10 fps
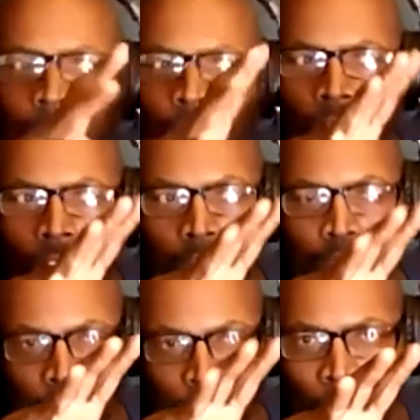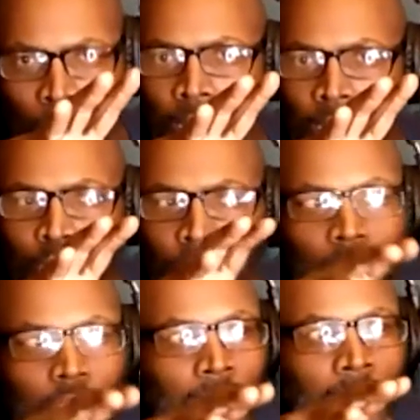that. I like to call that my dark
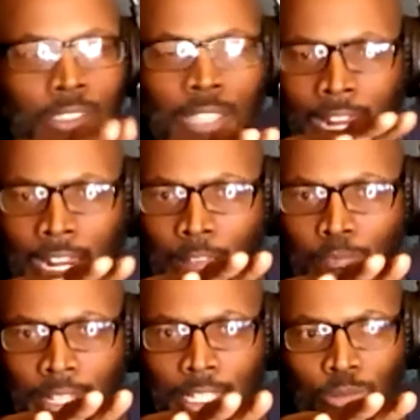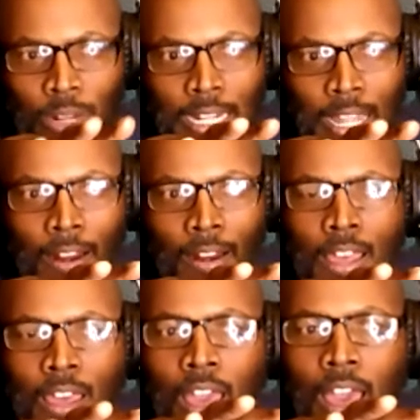place because inside of that place right
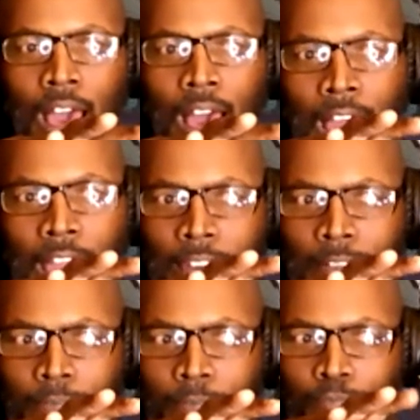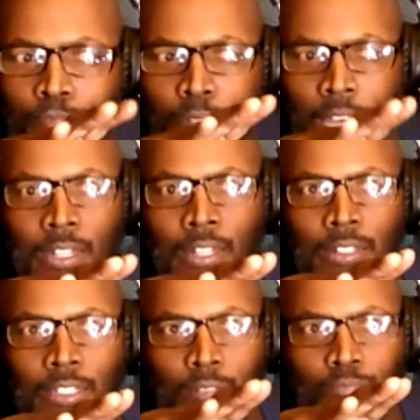there, I've
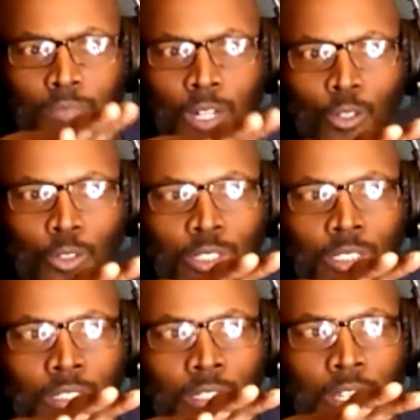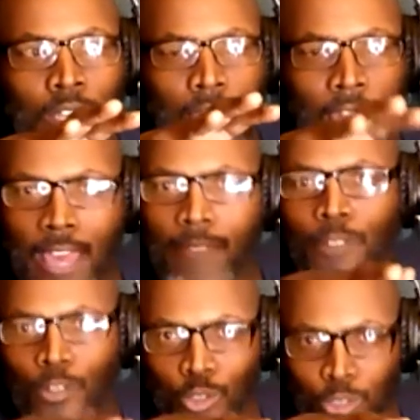been the most
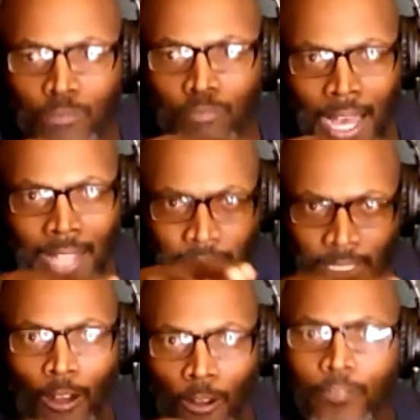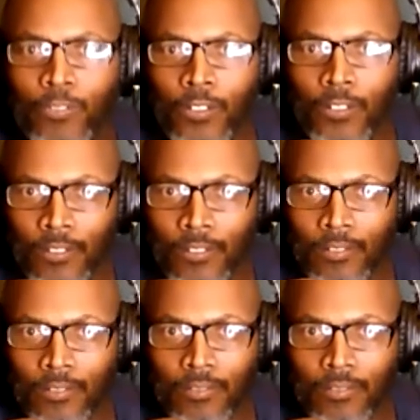hateful to myself.